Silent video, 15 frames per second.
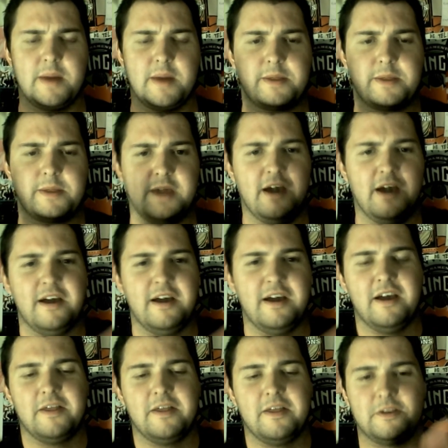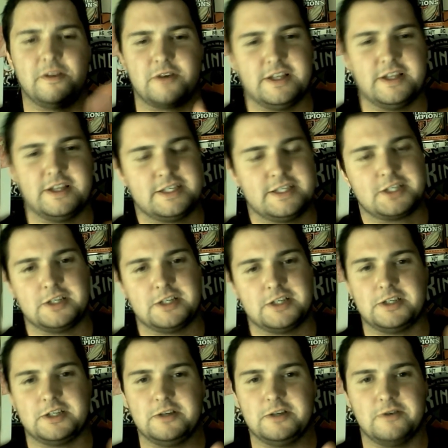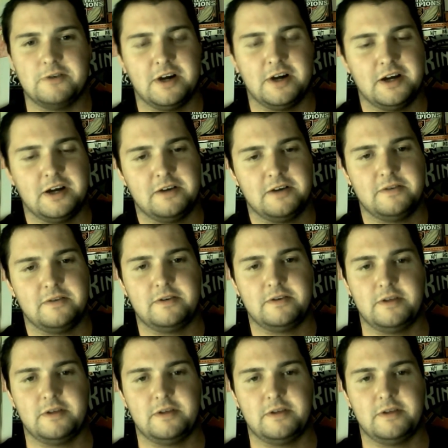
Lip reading: make the transition to